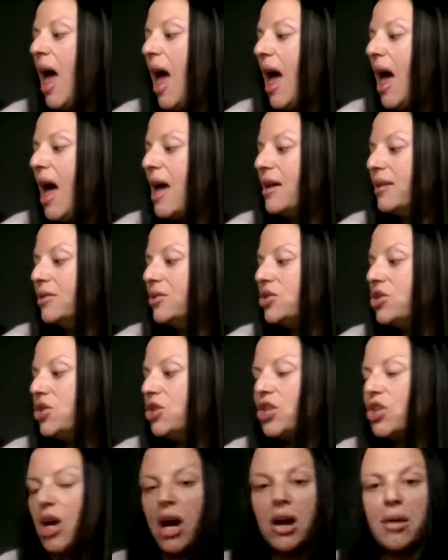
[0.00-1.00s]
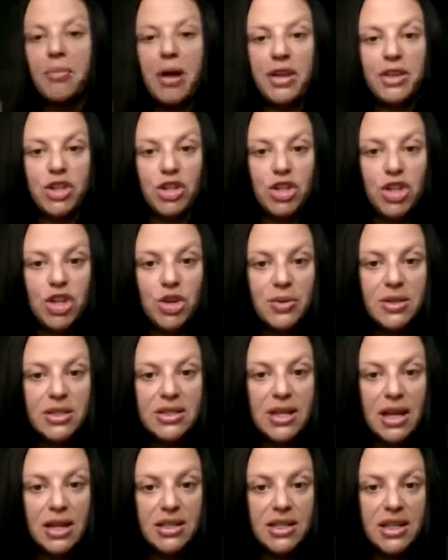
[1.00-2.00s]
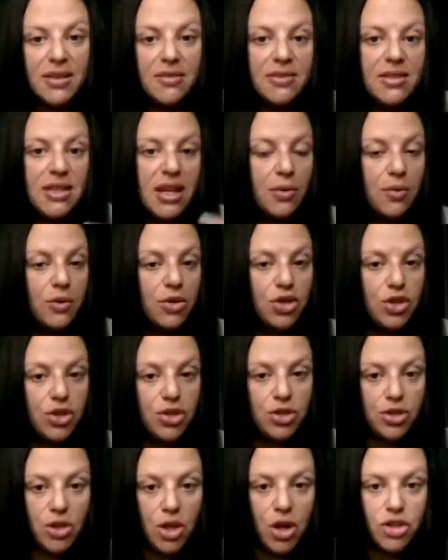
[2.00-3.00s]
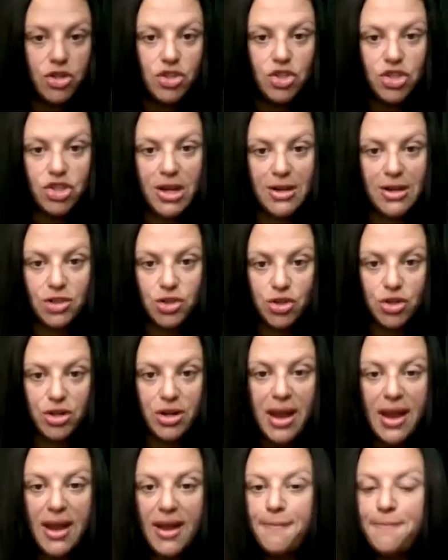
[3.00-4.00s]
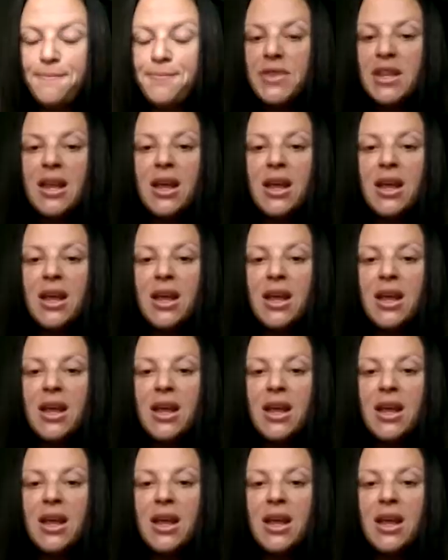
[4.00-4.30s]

and to talk about the new incentives that were just launched yesterday.